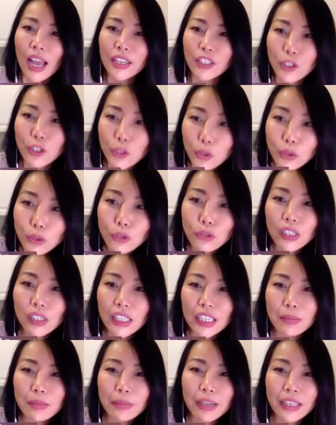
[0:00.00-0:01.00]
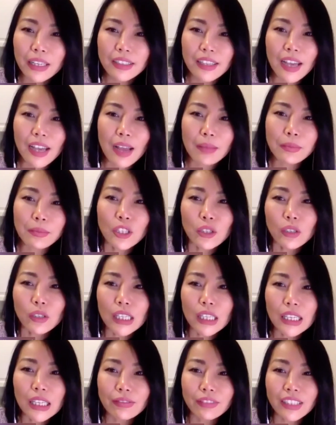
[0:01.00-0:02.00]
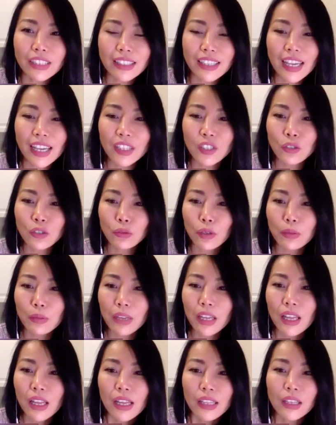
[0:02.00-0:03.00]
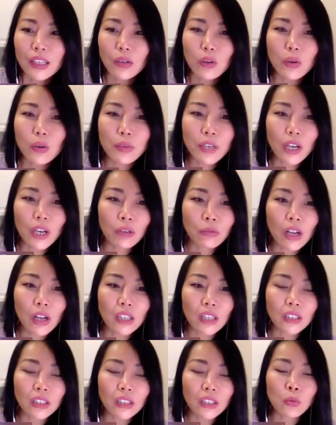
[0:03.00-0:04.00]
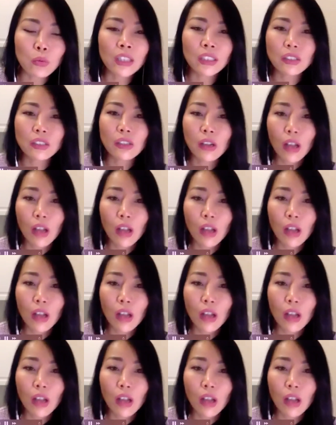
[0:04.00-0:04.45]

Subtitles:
And usually by the time you leave the test room, that will be around 1